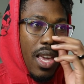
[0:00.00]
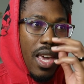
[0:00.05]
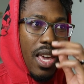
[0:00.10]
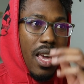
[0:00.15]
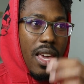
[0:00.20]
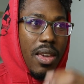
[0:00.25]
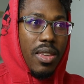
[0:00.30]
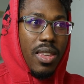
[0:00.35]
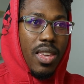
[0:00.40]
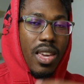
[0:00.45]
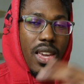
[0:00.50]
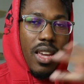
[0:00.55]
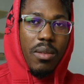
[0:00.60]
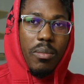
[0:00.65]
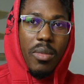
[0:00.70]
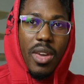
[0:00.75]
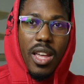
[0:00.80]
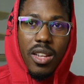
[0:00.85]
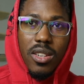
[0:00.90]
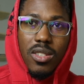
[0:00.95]
and get
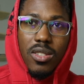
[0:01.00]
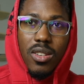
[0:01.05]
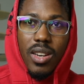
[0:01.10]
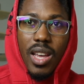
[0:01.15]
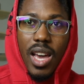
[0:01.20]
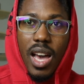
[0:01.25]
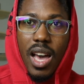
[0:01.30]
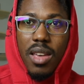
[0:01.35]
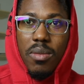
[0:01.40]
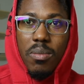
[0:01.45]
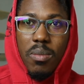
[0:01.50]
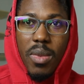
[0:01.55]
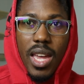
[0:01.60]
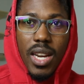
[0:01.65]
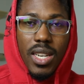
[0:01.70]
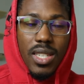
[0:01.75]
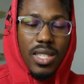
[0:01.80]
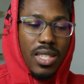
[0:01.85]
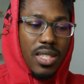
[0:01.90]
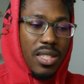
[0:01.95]
a manager that
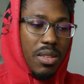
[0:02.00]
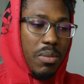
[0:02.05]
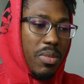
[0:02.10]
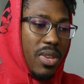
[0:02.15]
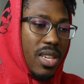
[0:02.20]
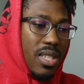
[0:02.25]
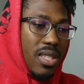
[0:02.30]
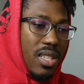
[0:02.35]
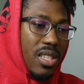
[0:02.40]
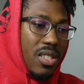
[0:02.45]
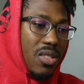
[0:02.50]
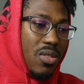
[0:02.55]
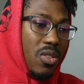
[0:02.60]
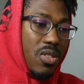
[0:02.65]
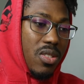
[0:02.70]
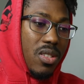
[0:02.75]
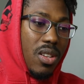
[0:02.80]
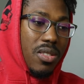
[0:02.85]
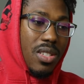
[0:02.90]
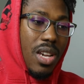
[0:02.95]
manages the business,
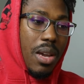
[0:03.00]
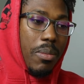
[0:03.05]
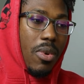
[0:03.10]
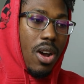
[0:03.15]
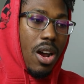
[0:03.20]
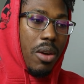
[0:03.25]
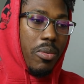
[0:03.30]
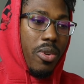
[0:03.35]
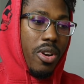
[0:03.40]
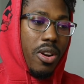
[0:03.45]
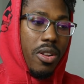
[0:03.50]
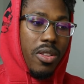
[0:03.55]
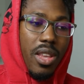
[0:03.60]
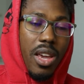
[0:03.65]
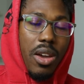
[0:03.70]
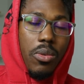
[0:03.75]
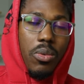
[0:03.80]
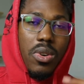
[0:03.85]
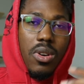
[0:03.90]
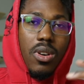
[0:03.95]
or some type of operator
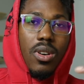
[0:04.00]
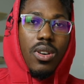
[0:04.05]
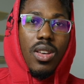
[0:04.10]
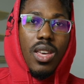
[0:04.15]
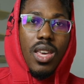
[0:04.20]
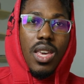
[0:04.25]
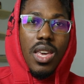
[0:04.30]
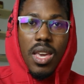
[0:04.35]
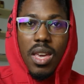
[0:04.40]
that will